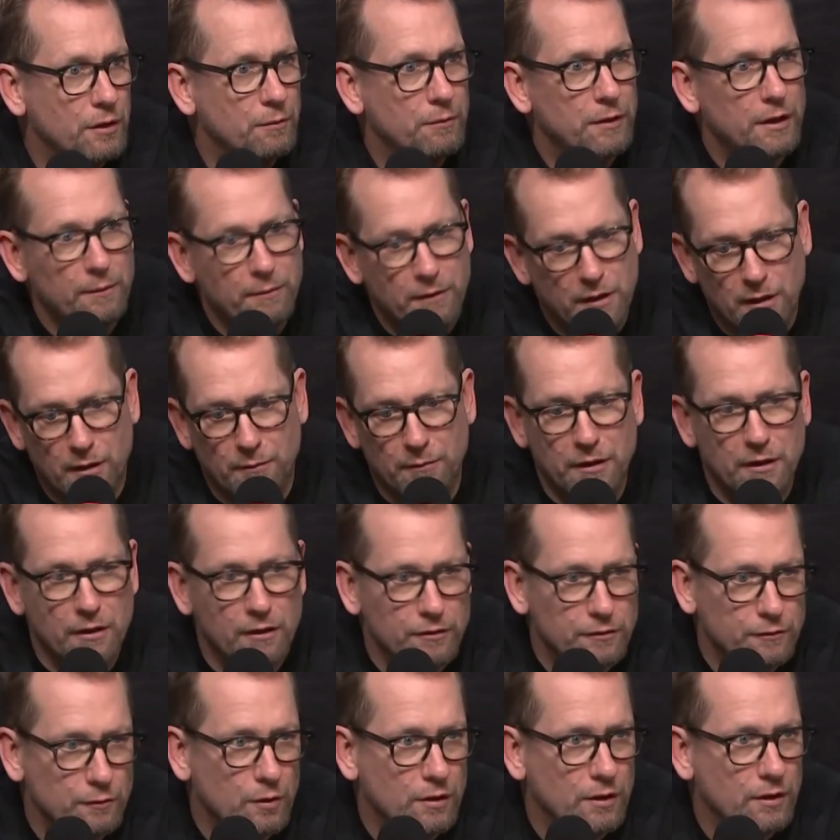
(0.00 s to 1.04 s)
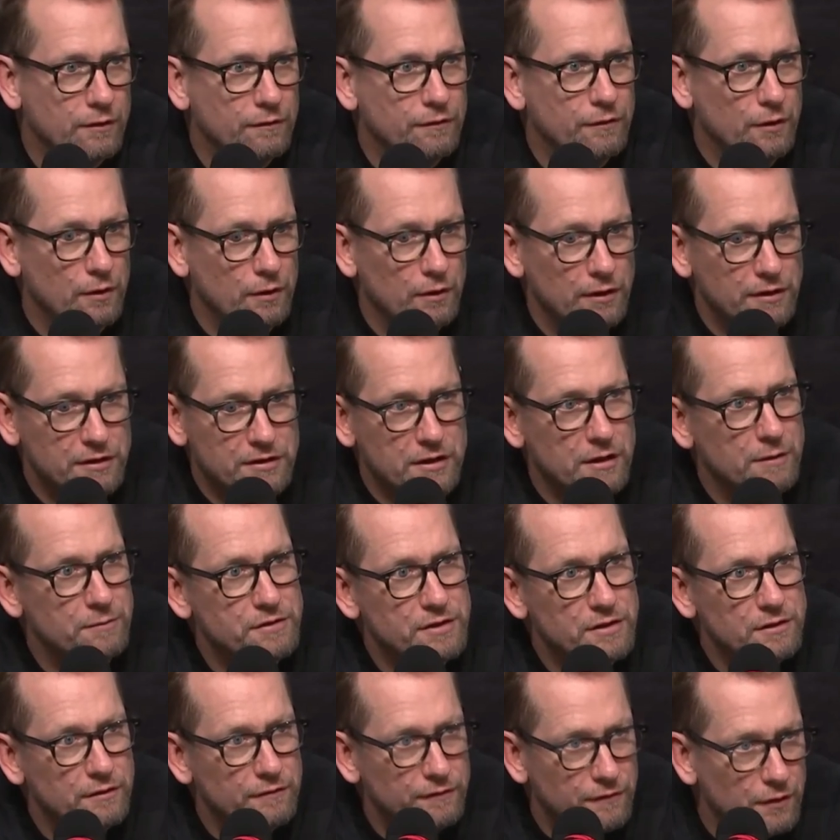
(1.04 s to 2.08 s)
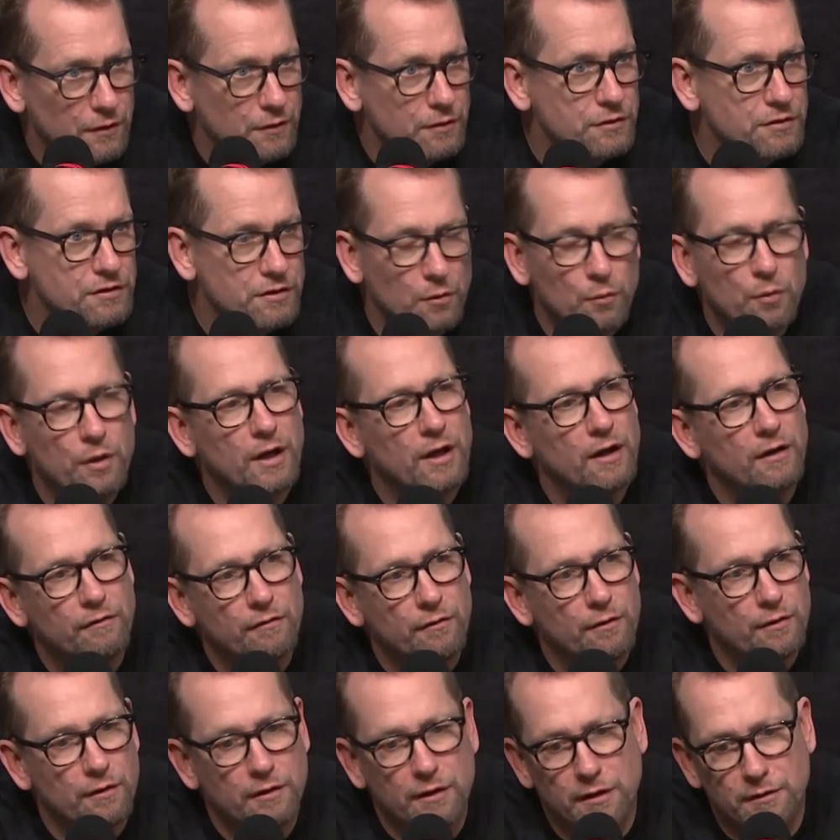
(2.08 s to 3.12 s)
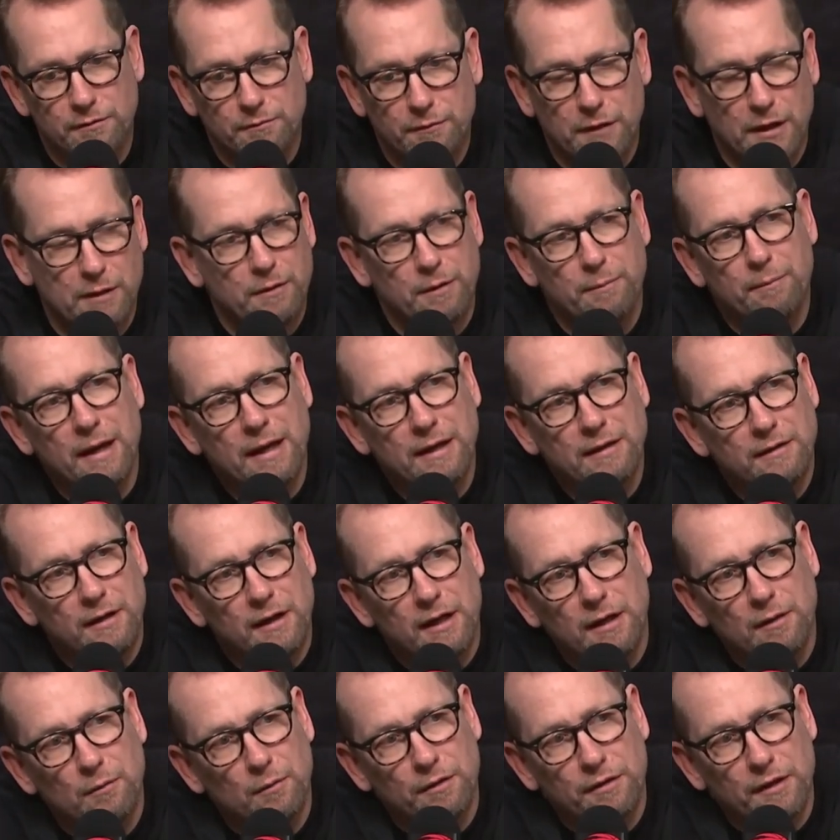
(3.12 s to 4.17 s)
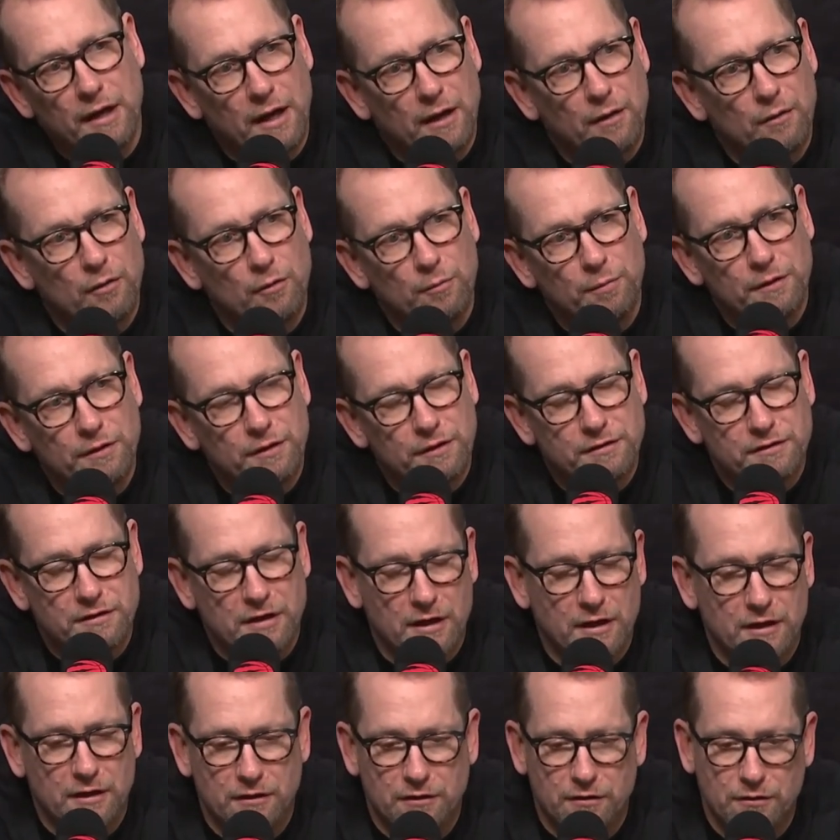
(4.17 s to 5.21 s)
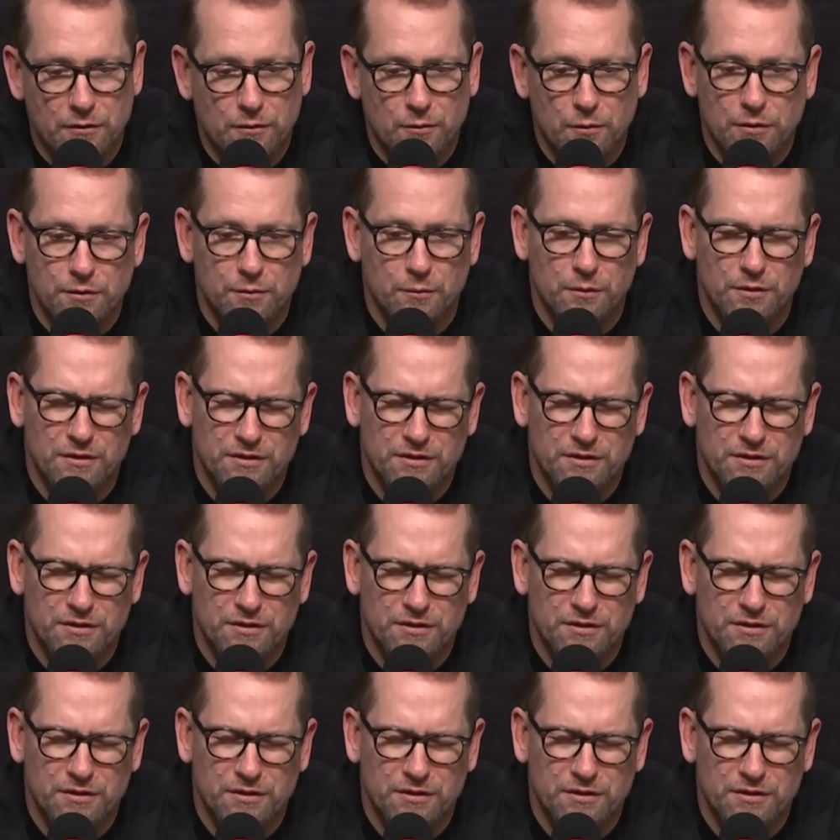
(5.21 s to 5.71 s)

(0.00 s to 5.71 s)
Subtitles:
you know, maybe come in as one of the early subs in the first or whatever, and then maybe maintain with that group in the second, too.